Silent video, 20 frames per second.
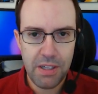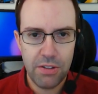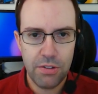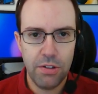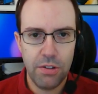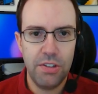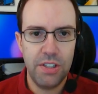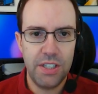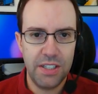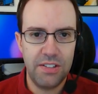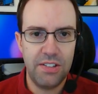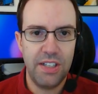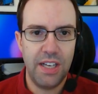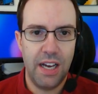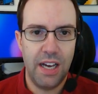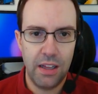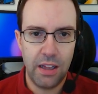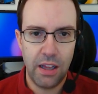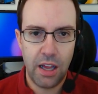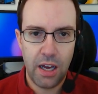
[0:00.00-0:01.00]
So as you can see,
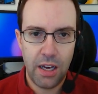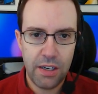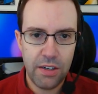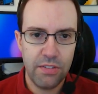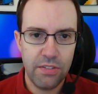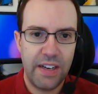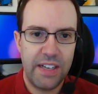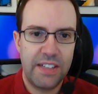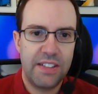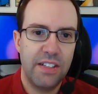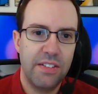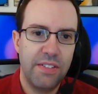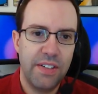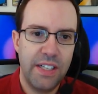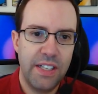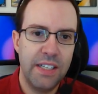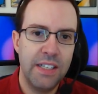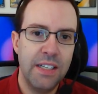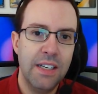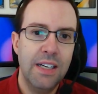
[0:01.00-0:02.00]
a lot of
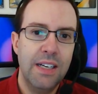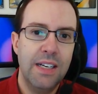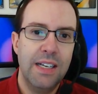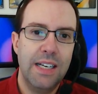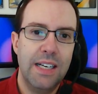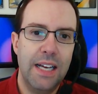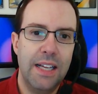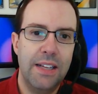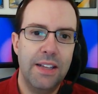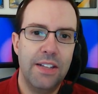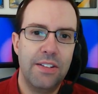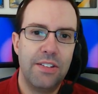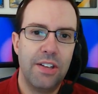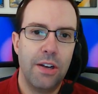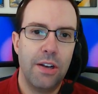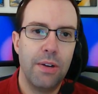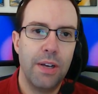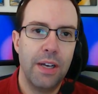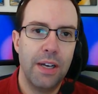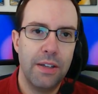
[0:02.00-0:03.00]
activity in this
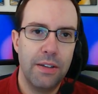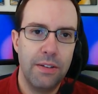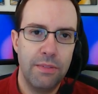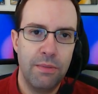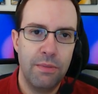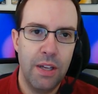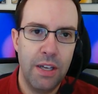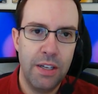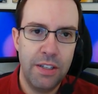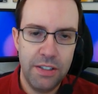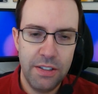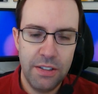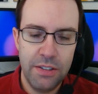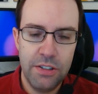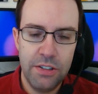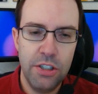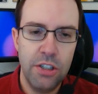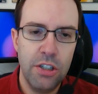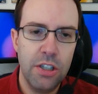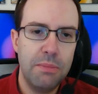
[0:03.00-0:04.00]
area.
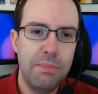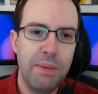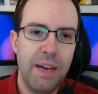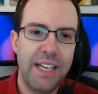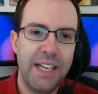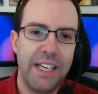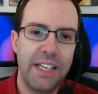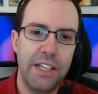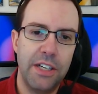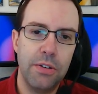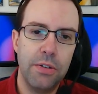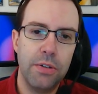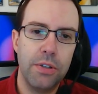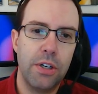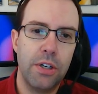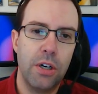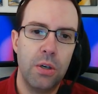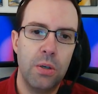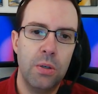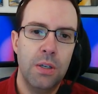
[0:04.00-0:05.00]
You look back a year
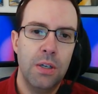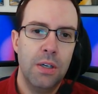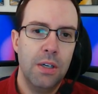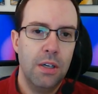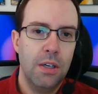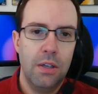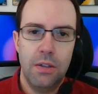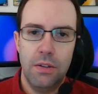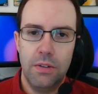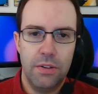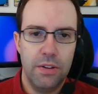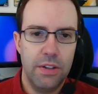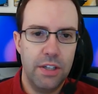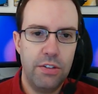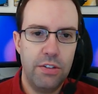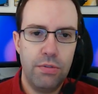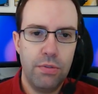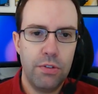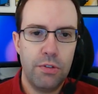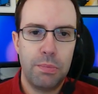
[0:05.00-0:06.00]
ago,
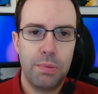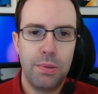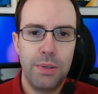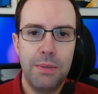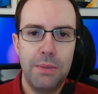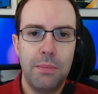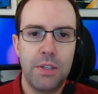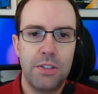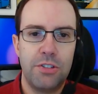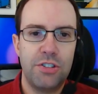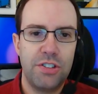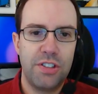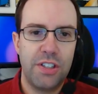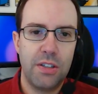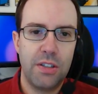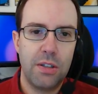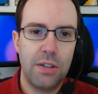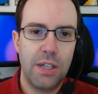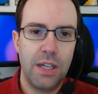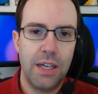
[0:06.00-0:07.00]
this was pretty much
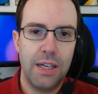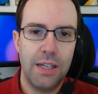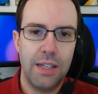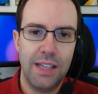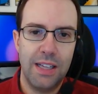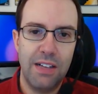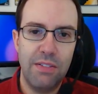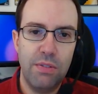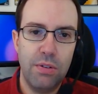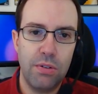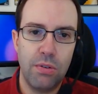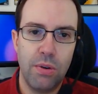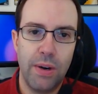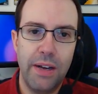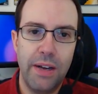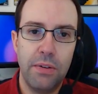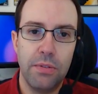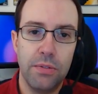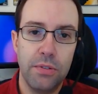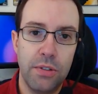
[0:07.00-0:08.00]
still level
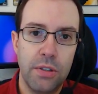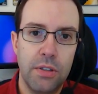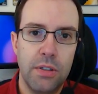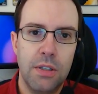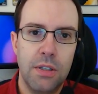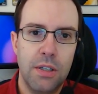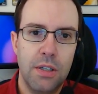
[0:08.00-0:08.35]
ground,